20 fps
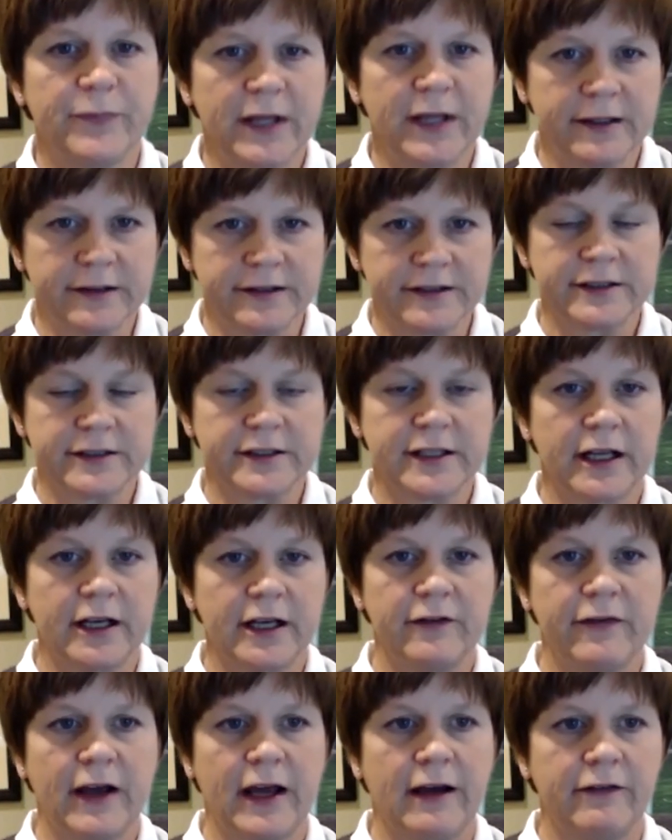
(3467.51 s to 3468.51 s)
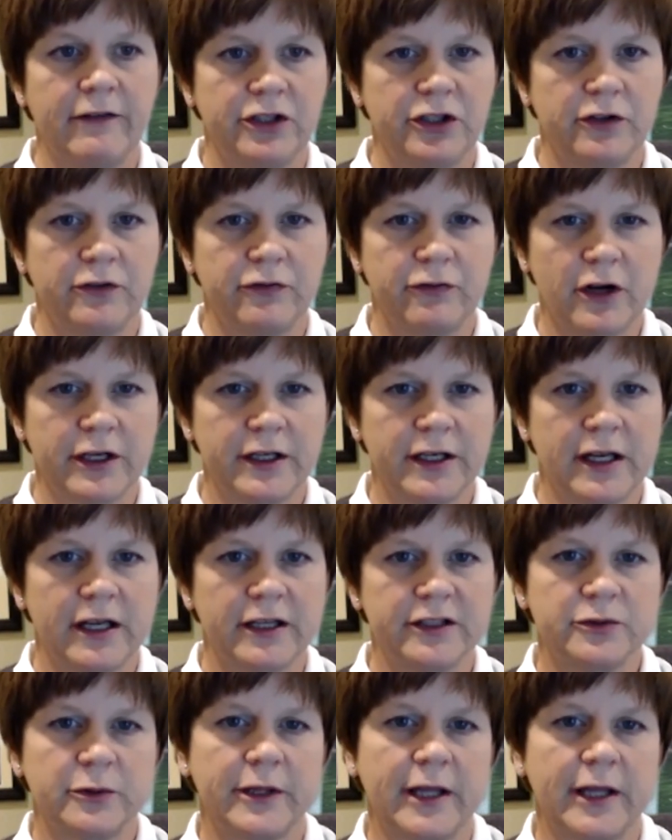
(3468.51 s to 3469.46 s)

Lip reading: Instead of having your front desk,